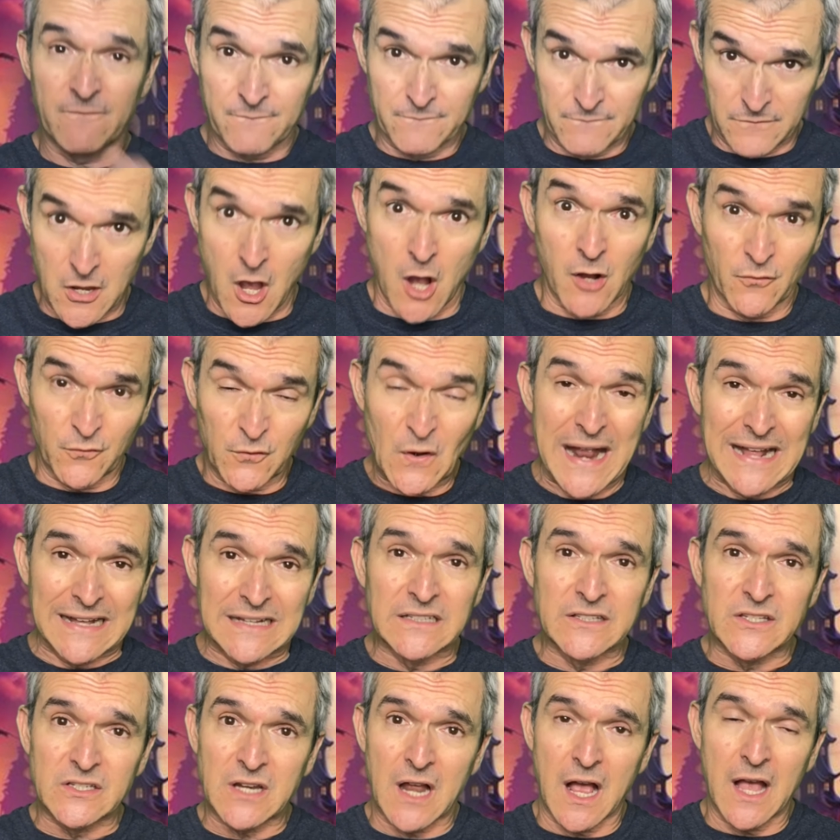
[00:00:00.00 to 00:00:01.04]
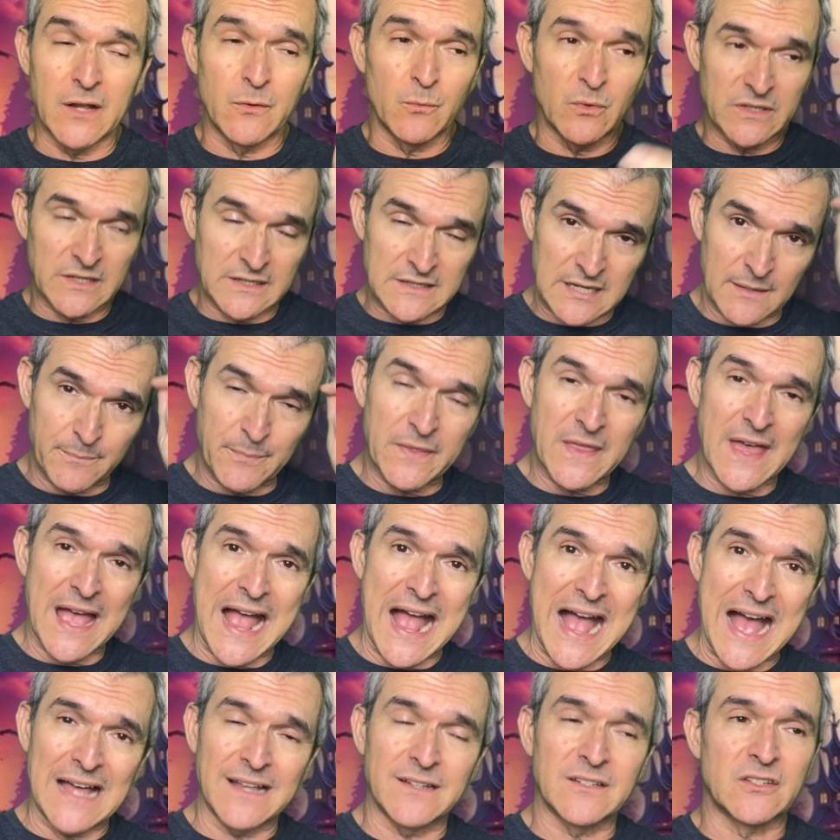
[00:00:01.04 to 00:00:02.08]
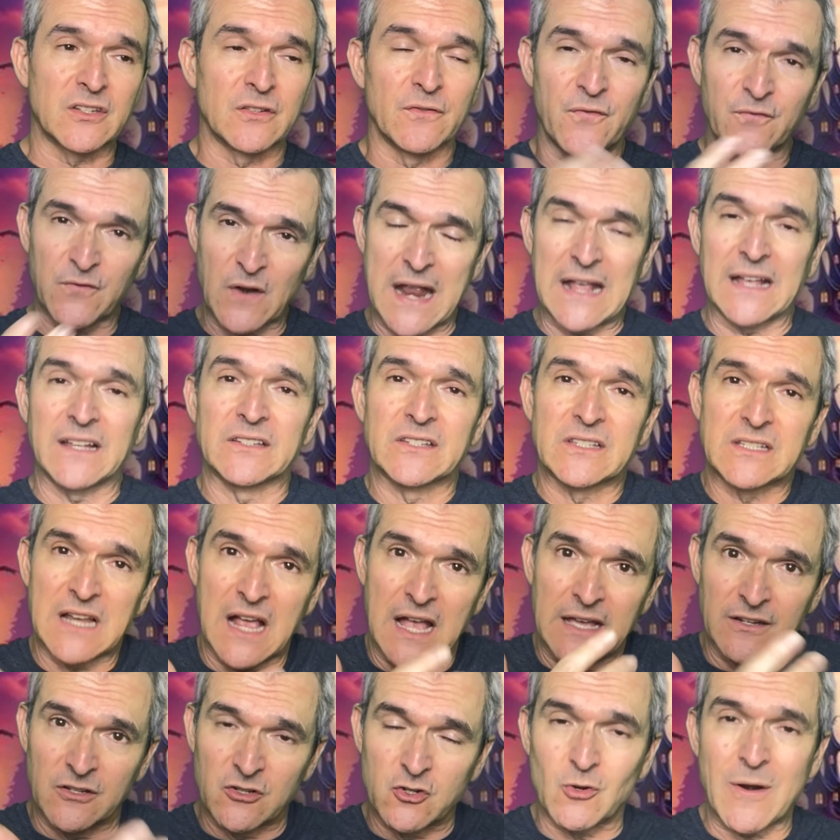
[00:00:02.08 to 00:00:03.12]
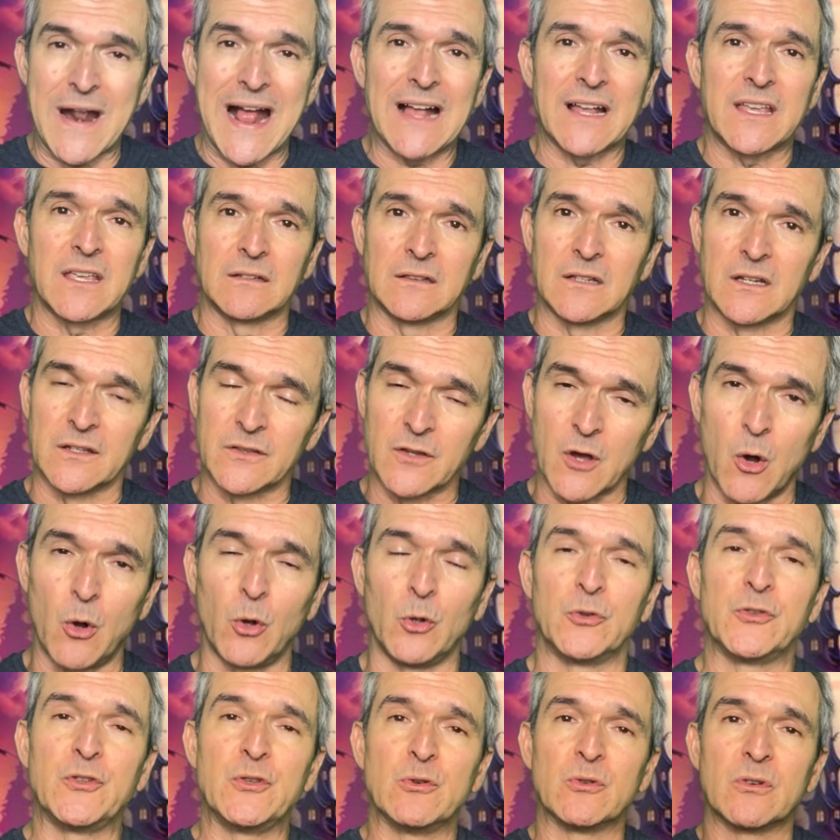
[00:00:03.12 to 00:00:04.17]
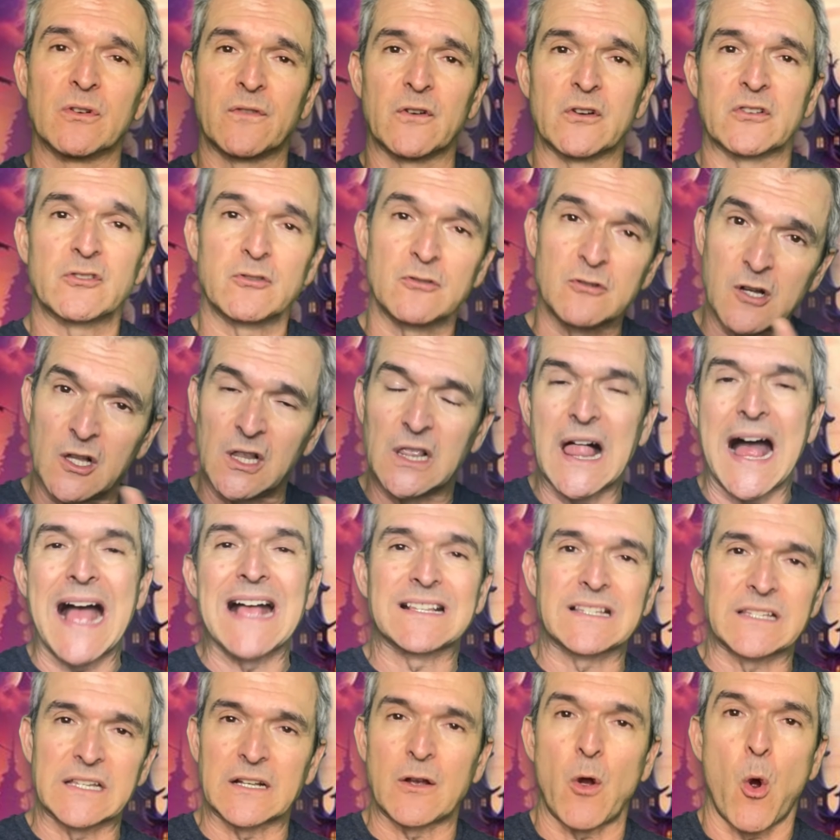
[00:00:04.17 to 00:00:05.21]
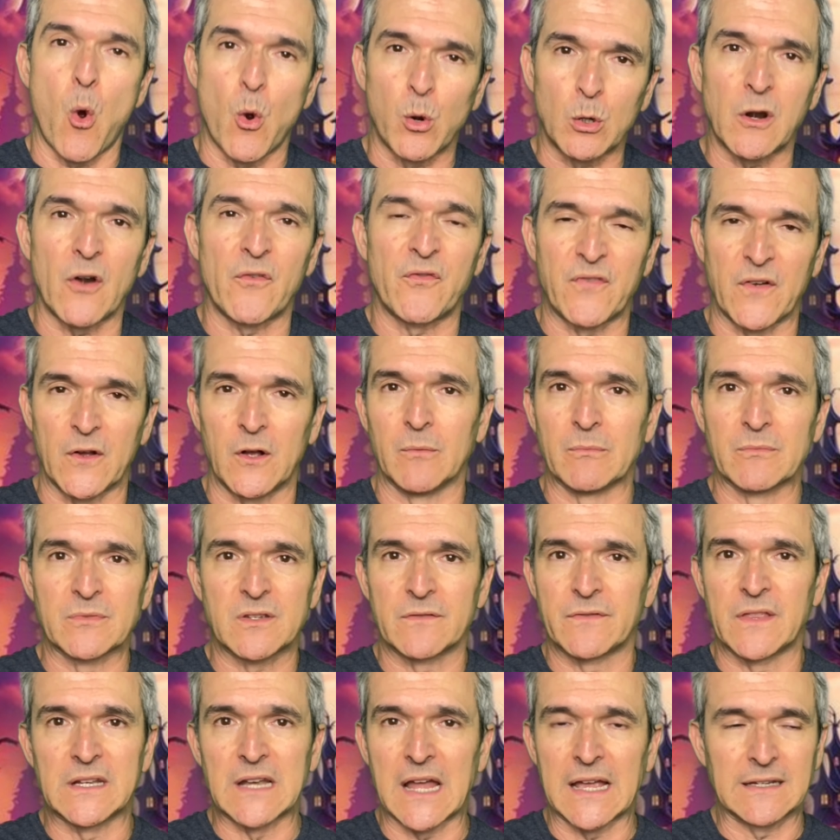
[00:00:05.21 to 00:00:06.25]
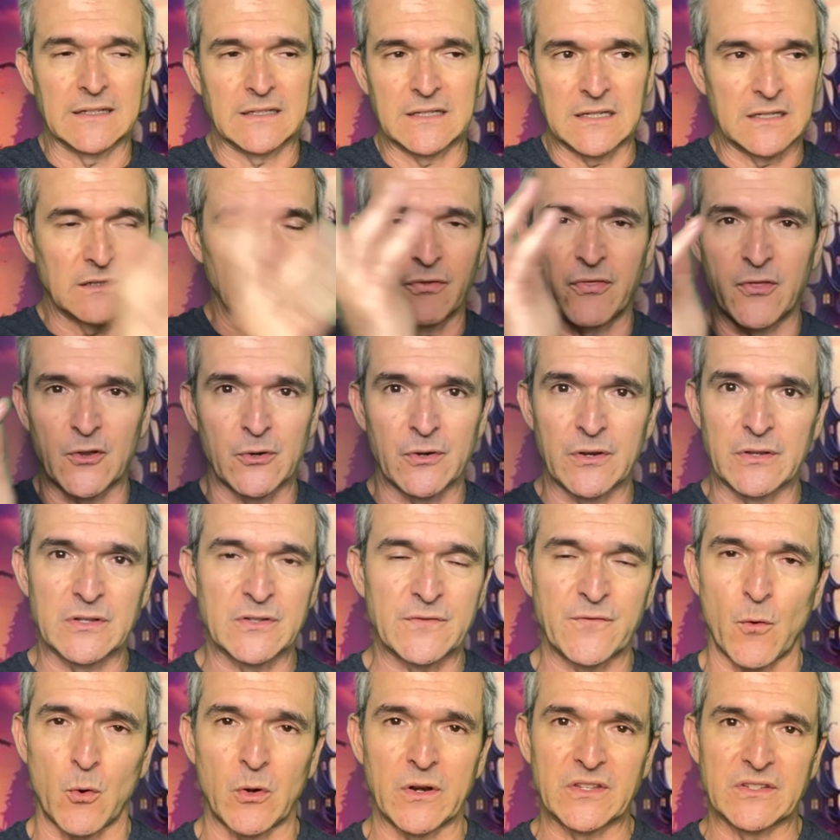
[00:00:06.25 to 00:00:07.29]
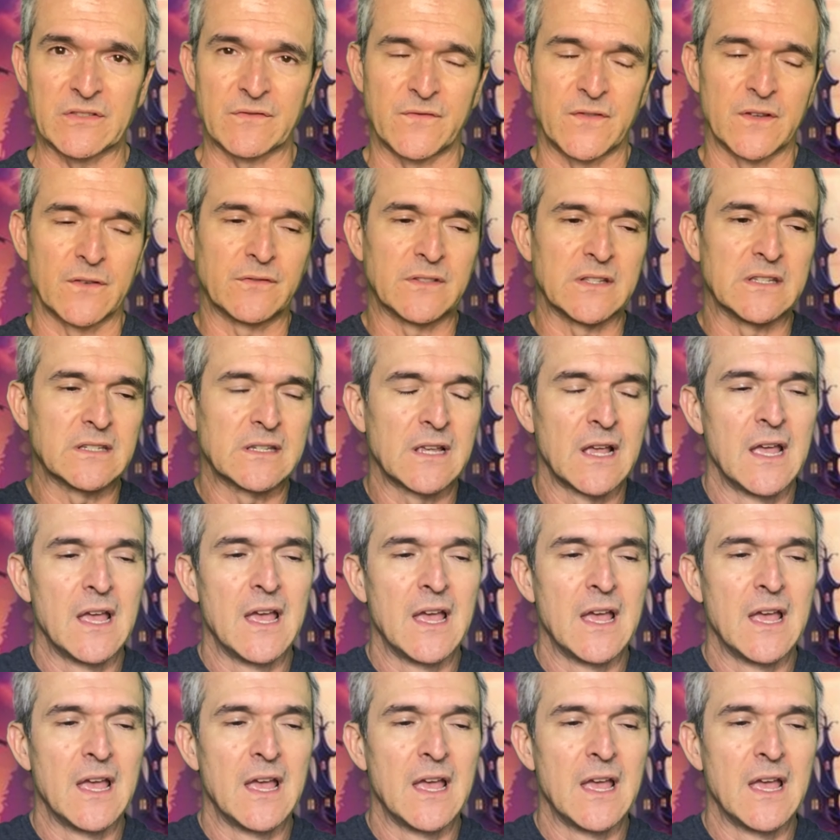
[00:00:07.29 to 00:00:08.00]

Young Frankenstein was a tip of the hat to Frankenstein and Dracula and the old Universal classic horror films of the 1930s, 40s, and 50s.